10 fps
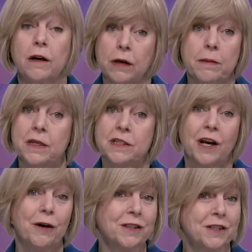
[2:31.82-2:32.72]
We must
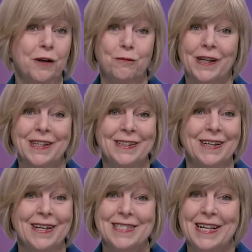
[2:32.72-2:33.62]
also
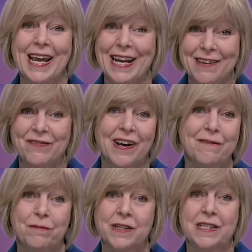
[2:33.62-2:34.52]
recognize that
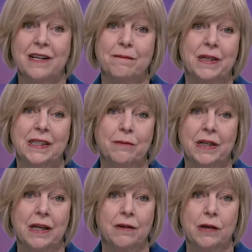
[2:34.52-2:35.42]
85% of Montgomery
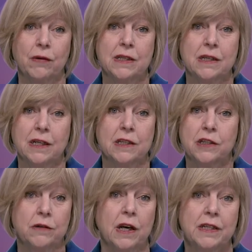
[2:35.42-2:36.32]
County residents
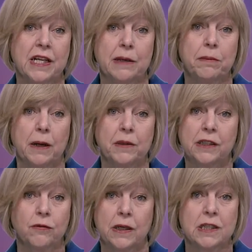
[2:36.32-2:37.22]
do not take public
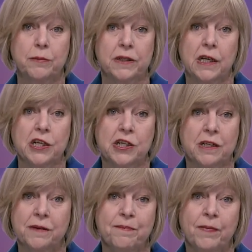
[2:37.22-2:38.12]

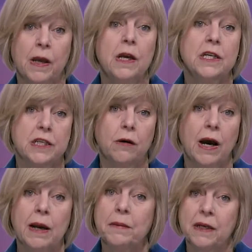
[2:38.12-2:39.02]
transportation. So
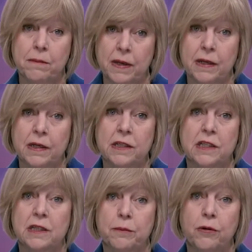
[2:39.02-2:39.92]
I'm committed to
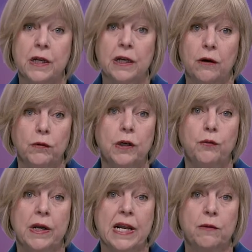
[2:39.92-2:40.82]
supporting our
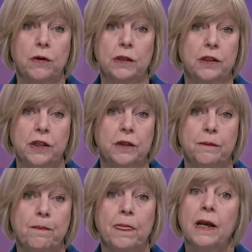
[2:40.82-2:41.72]
roadway network too,
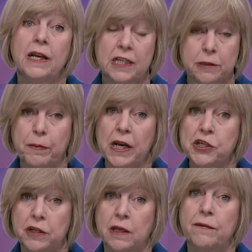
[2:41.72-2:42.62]

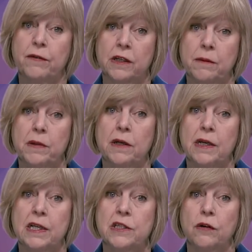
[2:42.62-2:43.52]
especially for
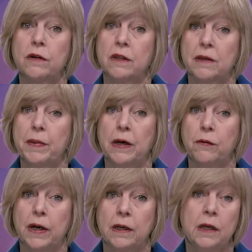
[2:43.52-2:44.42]
communities north of the
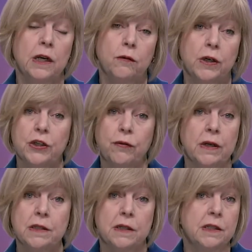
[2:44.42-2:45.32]
Beltway, where
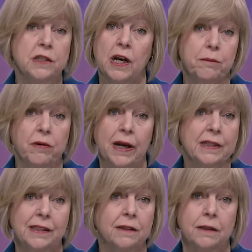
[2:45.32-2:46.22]
transit is not
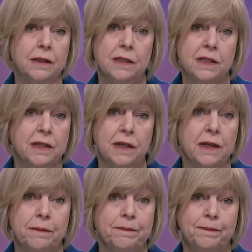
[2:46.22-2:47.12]
practical at this
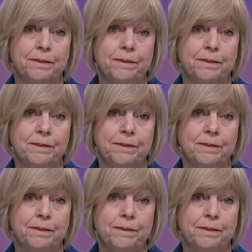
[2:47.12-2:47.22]
time.